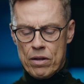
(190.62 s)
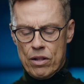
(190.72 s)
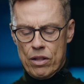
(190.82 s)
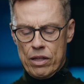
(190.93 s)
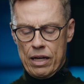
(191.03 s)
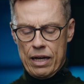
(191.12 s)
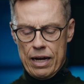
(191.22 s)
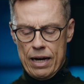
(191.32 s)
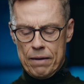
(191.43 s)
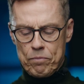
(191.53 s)

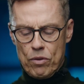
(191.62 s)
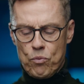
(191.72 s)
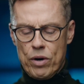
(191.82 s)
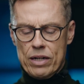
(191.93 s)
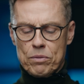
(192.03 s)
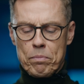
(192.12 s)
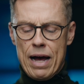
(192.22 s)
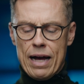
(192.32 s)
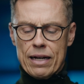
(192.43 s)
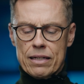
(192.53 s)
the West
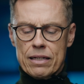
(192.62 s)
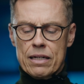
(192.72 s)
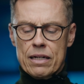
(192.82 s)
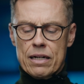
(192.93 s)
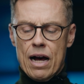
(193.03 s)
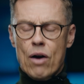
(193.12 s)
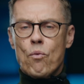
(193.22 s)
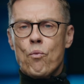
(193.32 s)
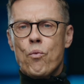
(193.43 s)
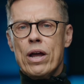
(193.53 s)
Bank. Now,
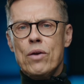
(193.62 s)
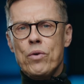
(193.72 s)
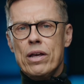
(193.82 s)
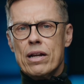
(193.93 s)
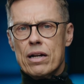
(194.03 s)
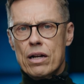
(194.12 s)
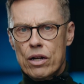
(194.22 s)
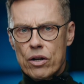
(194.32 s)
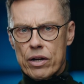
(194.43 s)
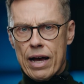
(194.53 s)
when we
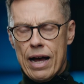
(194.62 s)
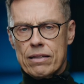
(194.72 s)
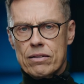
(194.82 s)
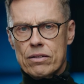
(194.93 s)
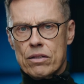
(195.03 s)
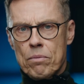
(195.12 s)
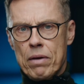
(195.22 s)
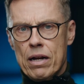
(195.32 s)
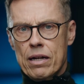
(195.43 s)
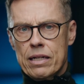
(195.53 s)
look at the
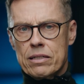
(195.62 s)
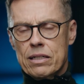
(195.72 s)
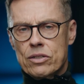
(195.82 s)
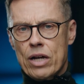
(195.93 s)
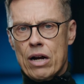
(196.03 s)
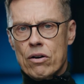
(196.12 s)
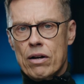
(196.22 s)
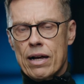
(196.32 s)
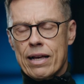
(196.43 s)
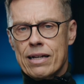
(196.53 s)
Middle East in
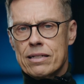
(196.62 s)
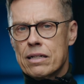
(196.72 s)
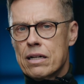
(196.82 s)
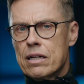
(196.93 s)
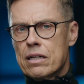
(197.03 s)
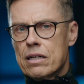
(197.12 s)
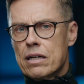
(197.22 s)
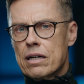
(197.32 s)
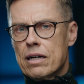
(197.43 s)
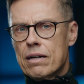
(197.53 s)
general, I guess
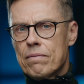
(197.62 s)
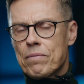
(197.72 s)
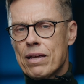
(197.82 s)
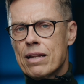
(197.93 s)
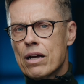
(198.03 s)
in the